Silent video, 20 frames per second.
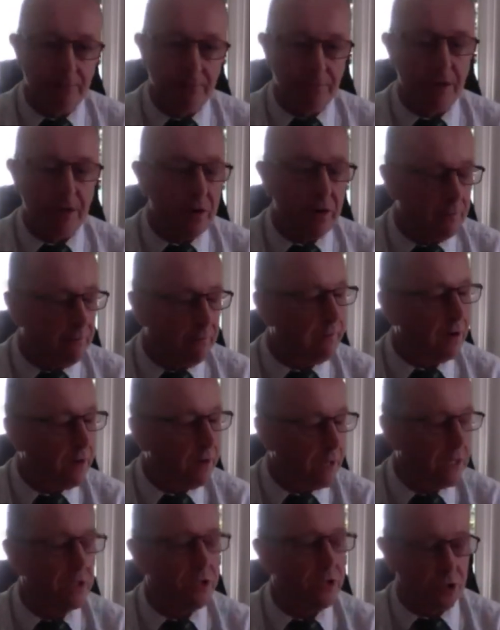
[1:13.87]
very,
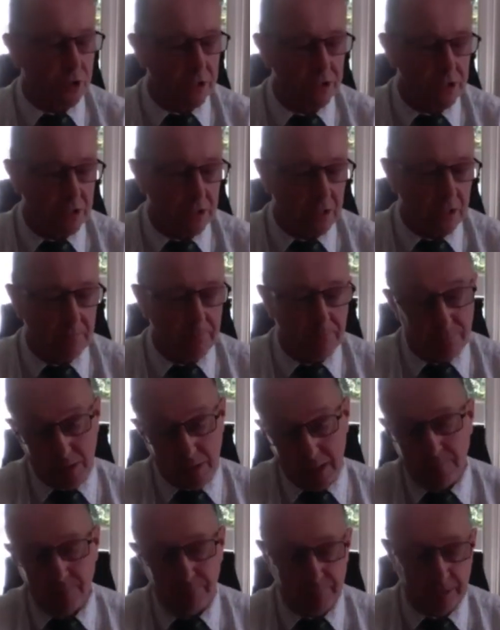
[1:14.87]
very interested
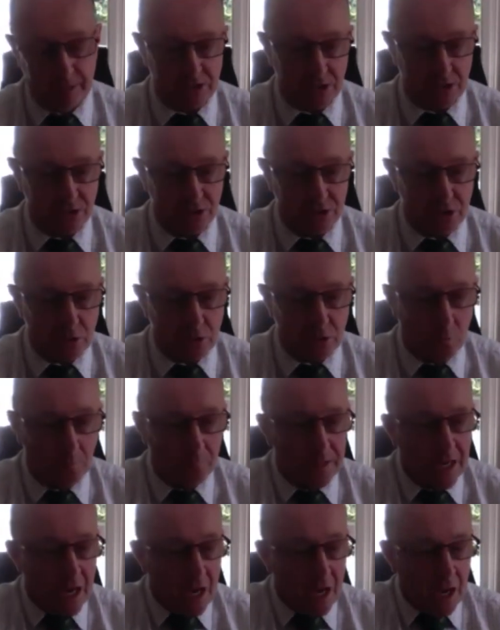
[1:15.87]
in pest control.